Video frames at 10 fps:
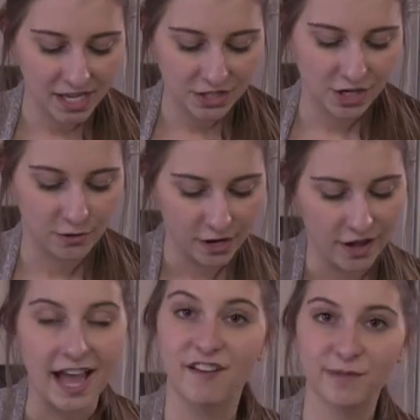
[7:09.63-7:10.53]
So,
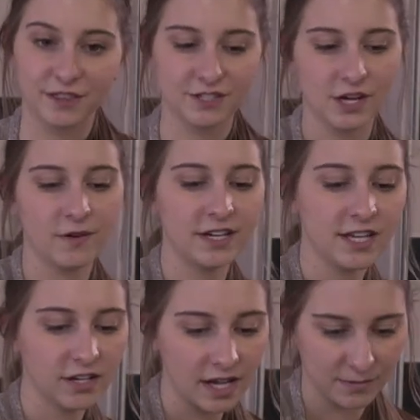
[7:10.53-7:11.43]
okay, I've put the dough on
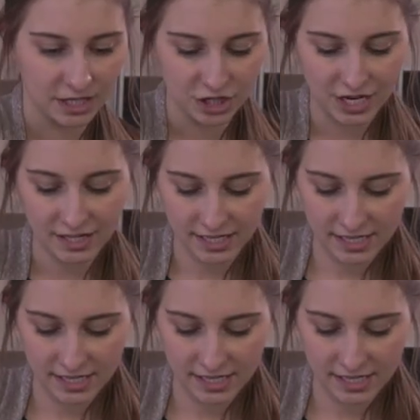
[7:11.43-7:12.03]
here. I'm gonna shut